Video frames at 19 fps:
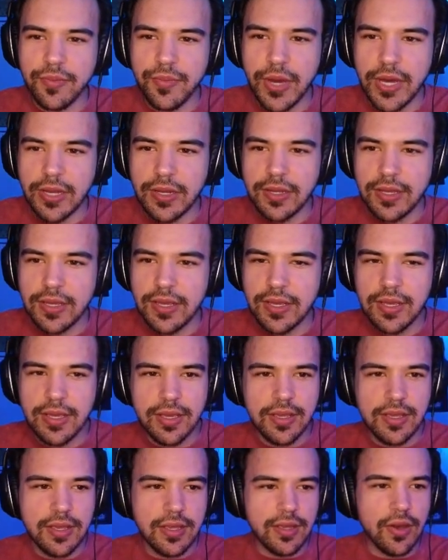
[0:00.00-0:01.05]
but
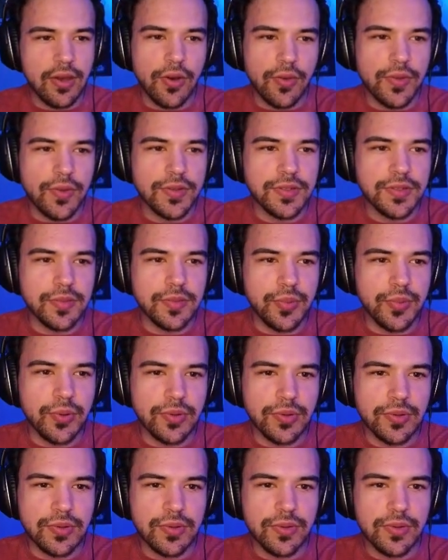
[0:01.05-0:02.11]
this is
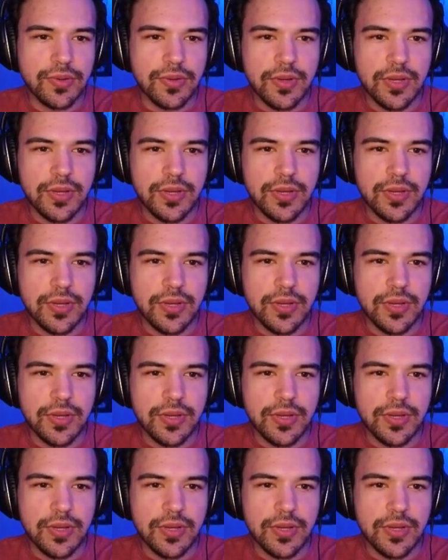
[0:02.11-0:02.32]
important too.